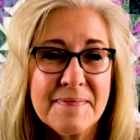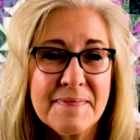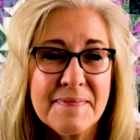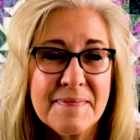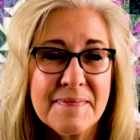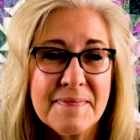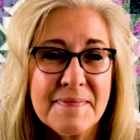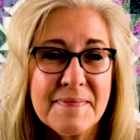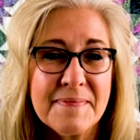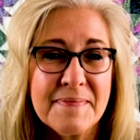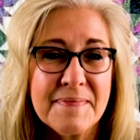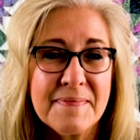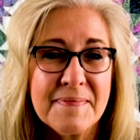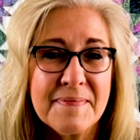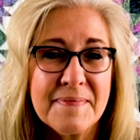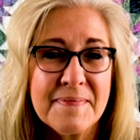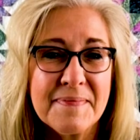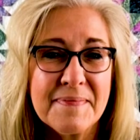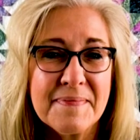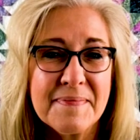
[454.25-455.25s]

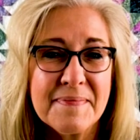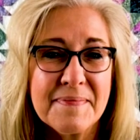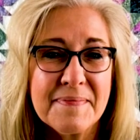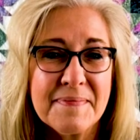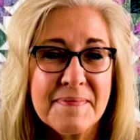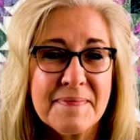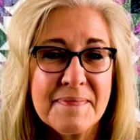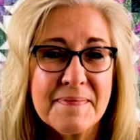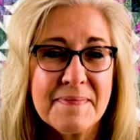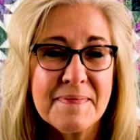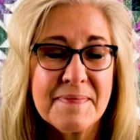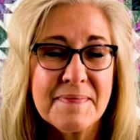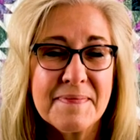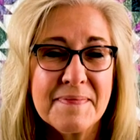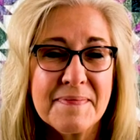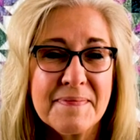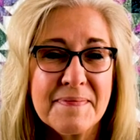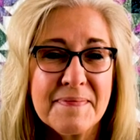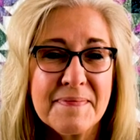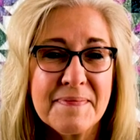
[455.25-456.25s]

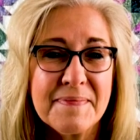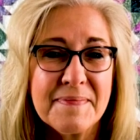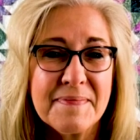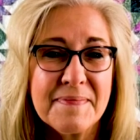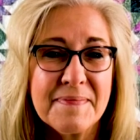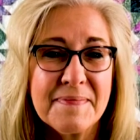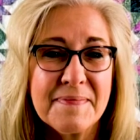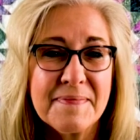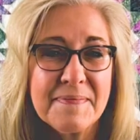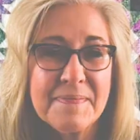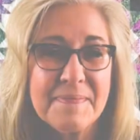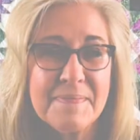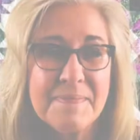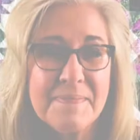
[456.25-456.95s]
(silent)